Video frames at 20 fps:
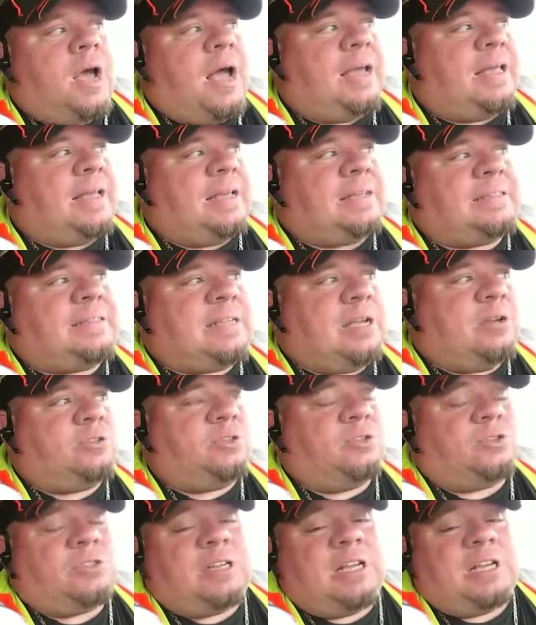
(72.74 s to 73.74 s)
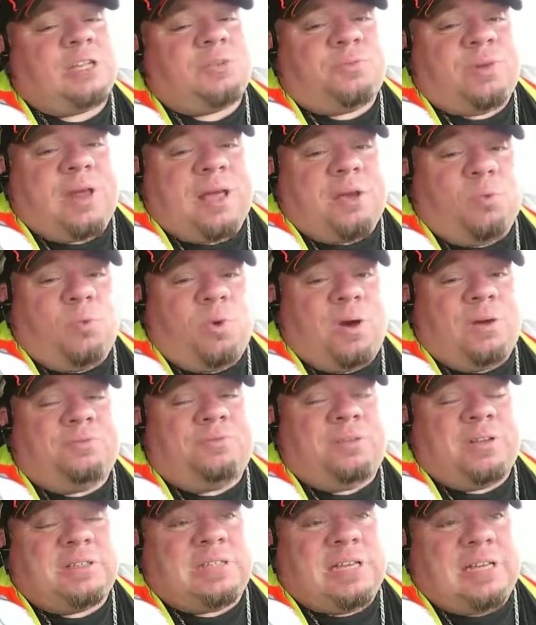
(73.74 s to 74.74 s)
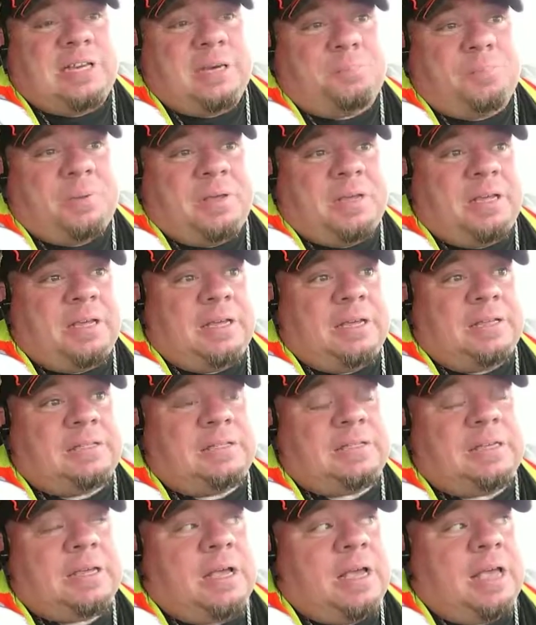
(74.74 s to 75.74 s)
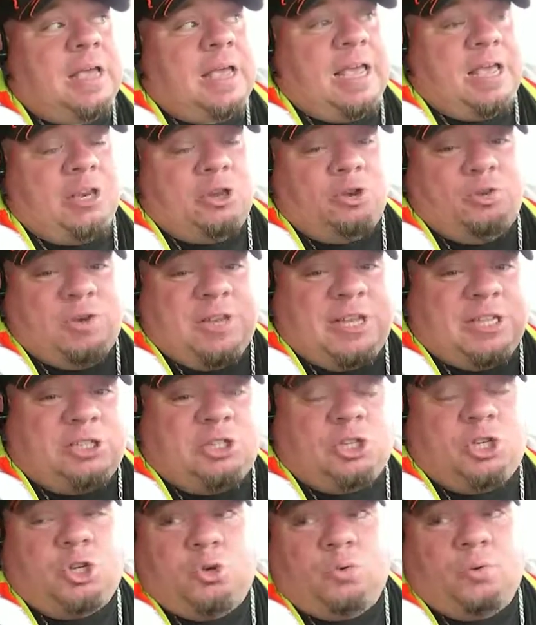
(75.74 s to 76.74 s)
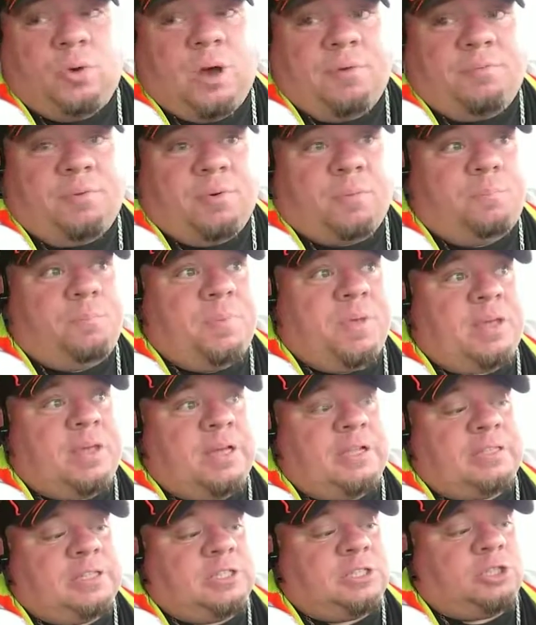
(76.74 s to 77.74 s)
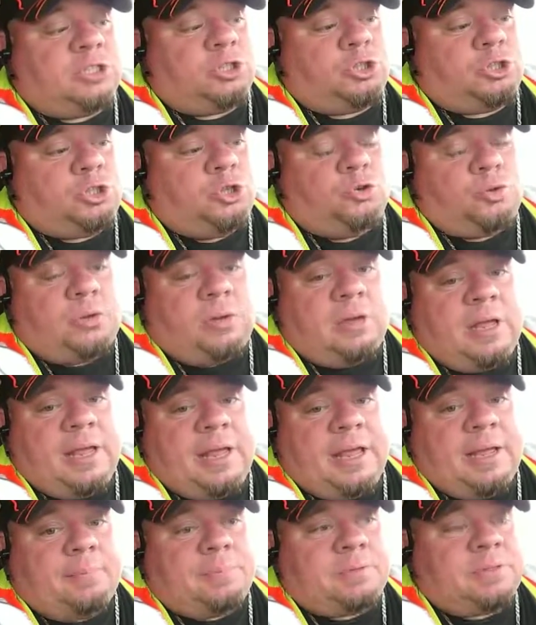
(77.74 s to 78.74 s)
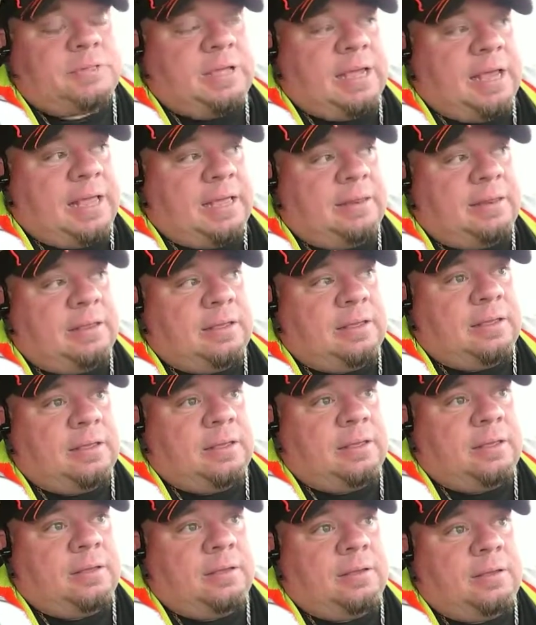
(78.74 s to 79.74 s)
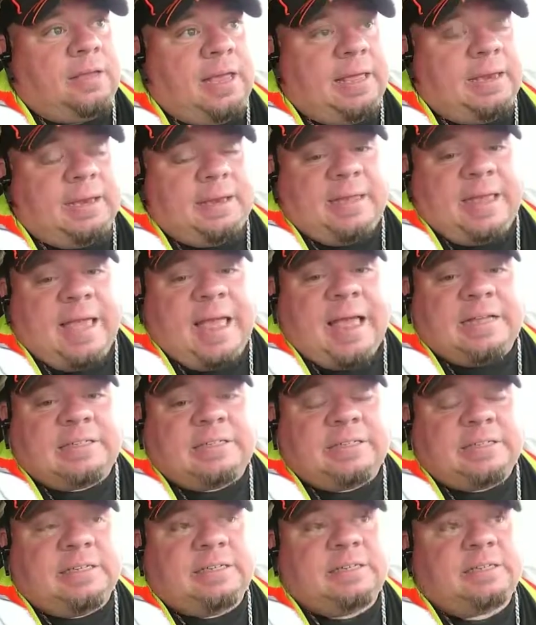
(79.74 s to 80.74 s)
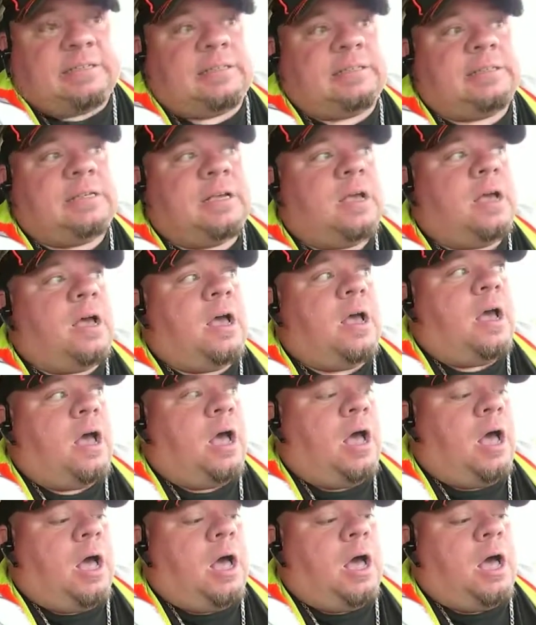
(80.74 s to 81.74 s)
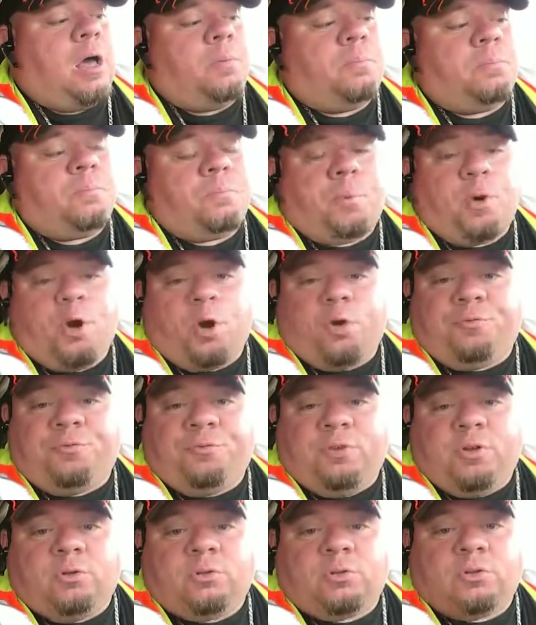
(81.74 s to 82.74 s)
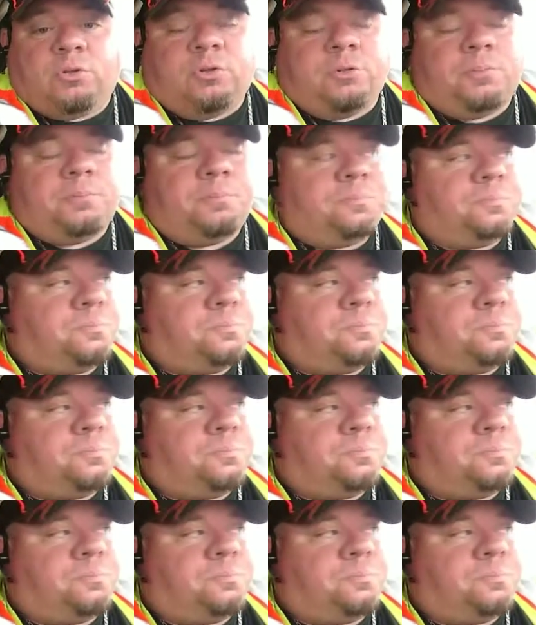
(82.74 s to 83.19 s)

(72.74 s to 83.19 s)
I guess, sells those kits for like $1.15 a piece, and you need 2 of them because it's 2 clamps and the gaskets per filter.